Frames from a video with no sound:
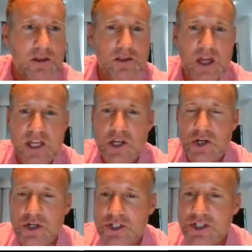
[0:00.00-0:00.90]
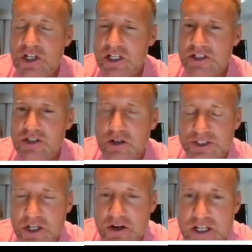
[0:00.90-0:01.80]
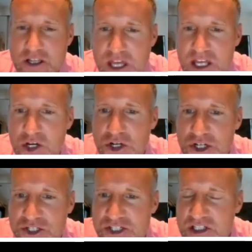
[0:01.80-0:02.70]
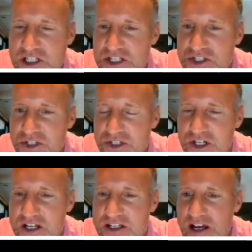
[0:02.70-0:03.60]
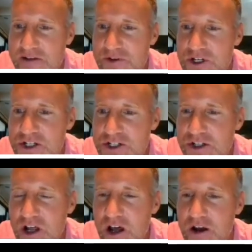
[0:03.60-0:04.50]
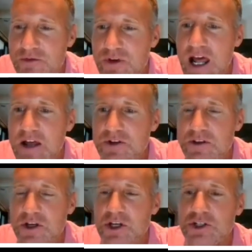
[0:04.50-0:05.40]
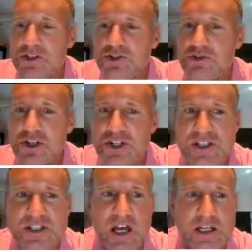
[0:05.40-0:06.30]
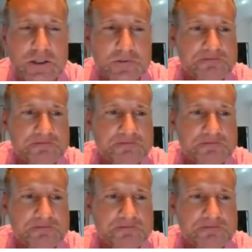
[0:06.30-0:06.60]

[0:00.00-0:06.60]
They cautiously, sorry, they cautiously took a diversion around the construction site.